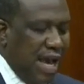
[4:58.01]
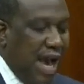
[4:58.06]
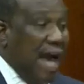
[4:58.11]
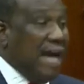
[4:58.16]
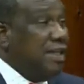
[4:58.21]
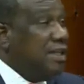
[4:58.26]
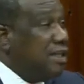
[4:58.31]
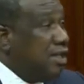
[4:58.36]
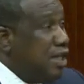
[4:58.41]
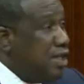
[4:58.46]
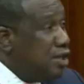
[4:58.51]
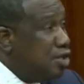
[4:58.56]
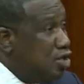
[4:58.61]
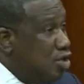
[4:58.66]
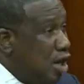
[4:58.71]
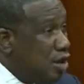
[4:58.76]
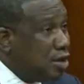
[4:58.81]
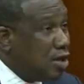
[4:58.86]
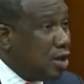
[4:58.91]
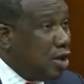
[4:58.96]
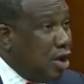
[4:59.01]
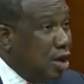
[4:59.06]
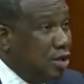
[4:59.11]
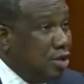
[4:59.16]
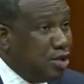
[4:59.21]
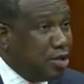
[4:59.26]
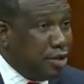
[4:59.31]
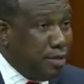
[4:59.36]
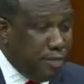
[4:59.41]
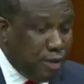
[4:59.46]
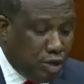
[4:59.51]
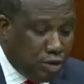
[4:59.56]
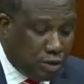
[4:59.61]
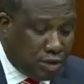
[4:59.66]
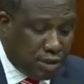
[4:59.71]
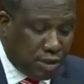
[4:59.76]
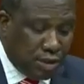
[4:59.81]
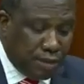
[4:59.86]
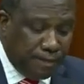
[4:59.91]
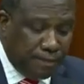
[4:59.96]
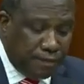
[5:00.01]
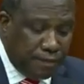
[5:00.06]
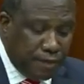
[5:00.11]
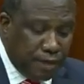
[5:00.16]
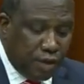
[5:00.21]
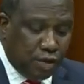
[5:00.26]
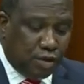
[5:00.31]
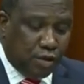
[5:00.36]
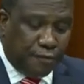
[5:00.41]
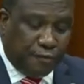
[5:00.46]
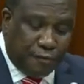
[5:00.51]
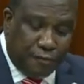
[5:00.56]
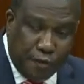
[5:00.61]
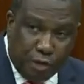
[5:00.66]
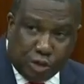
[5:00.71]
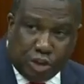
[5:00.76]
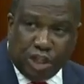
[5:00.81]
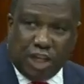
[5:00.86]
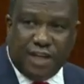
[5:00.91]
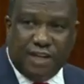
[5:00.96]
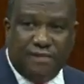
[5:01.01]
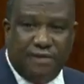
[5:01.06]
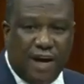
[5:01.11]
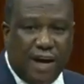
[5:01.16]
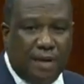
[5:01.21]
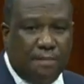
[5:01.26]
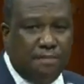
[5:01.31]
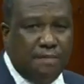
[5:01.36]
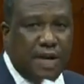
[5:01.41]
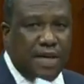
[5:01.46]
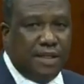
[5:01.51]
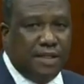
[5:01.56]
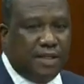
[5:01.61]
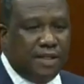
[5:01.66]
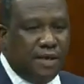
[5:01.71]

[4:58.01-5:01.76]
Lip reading: and did not contribute to future development